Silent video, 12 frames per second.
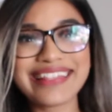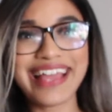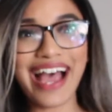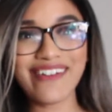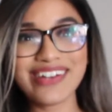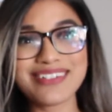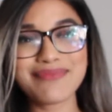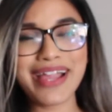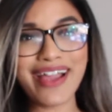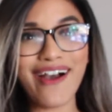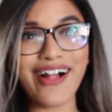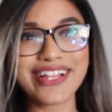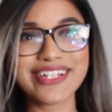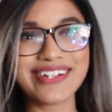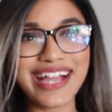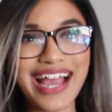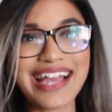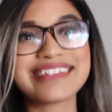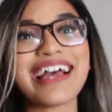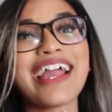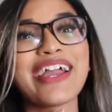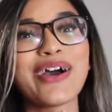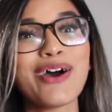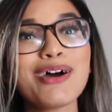that was my haul, you guys.
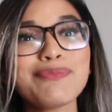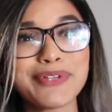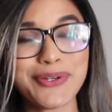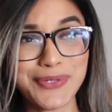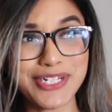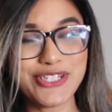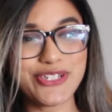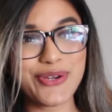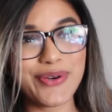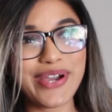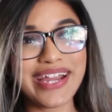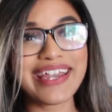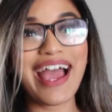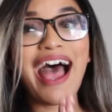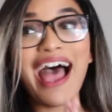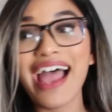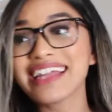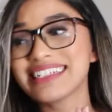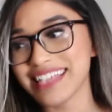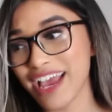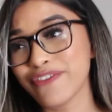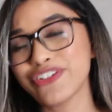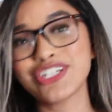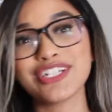I hope you enjoyed. I
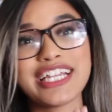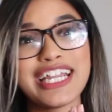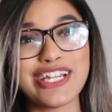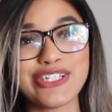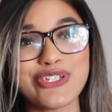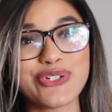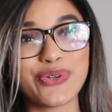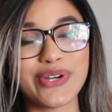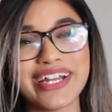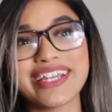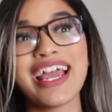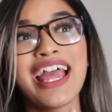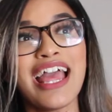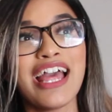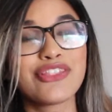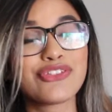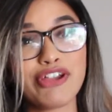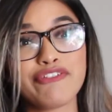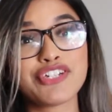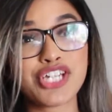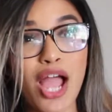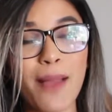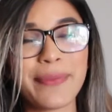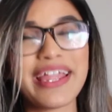definitely enjoyed thrift
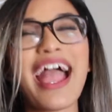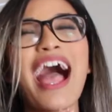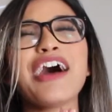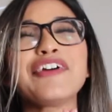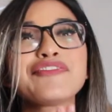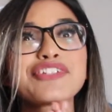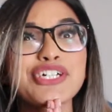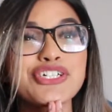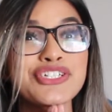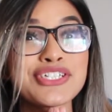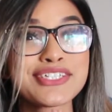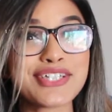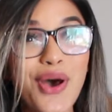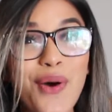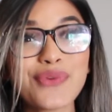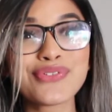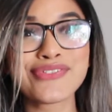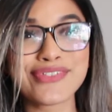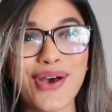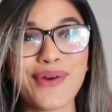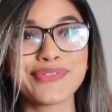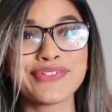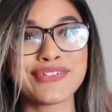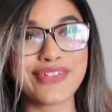shopping after so
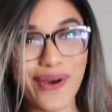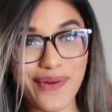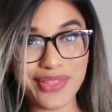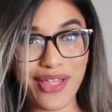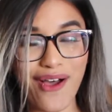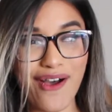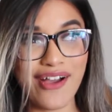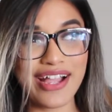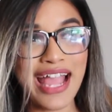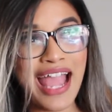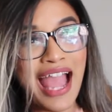long.